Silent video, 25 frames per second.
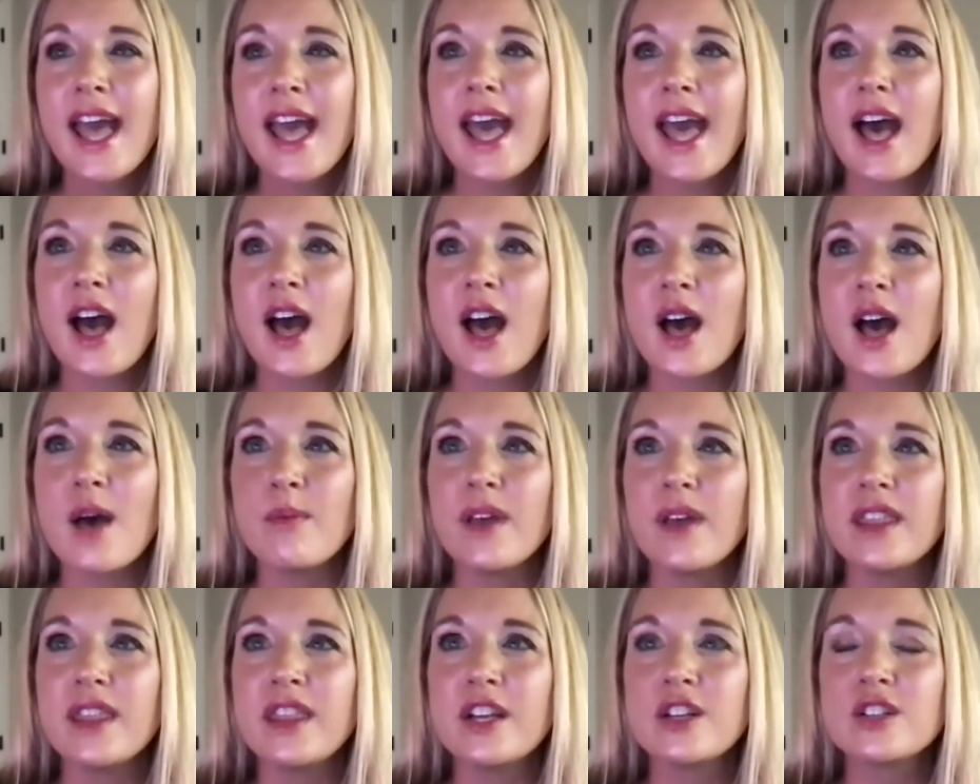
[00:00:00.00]

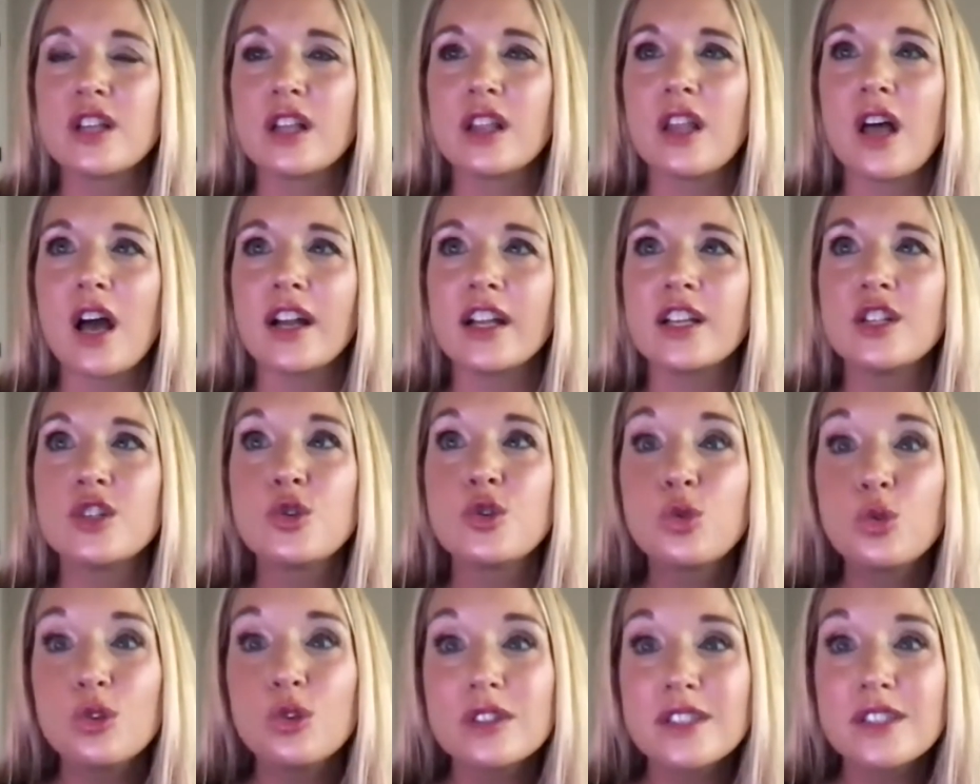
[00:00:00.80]
And there's a lot of
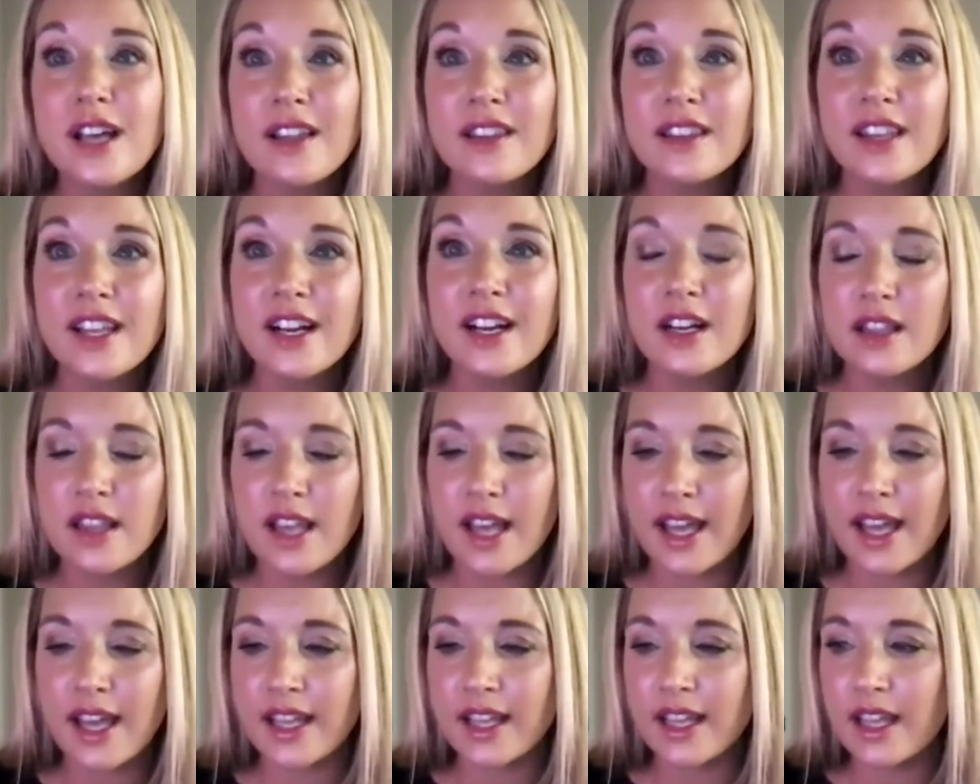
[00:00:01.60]
tools out there
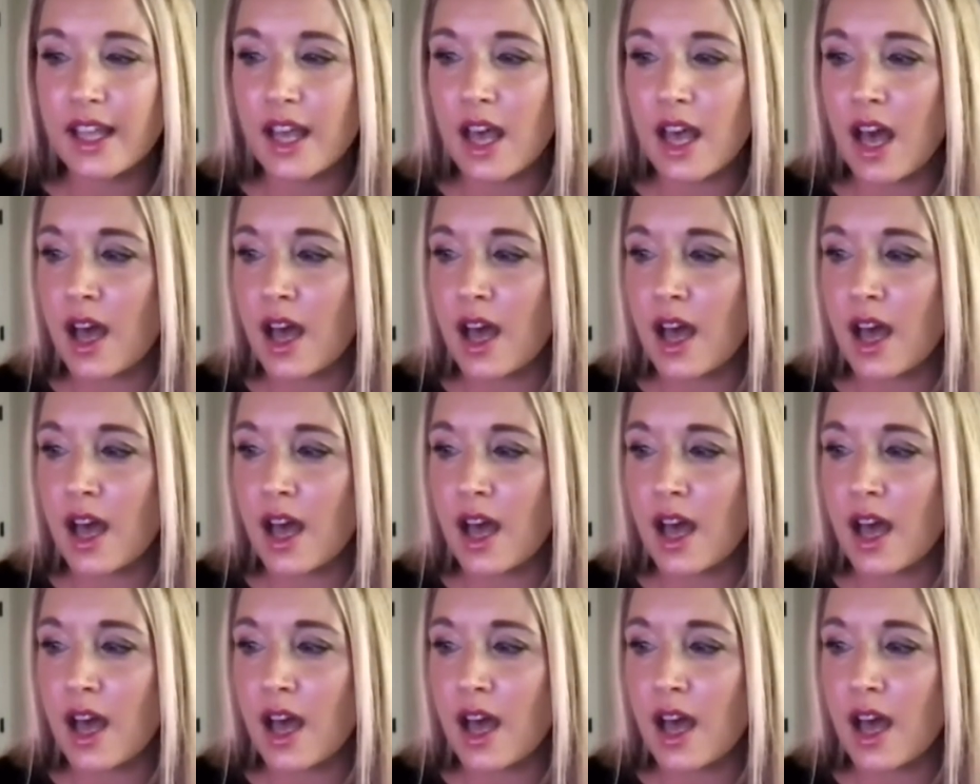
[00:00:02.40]
that,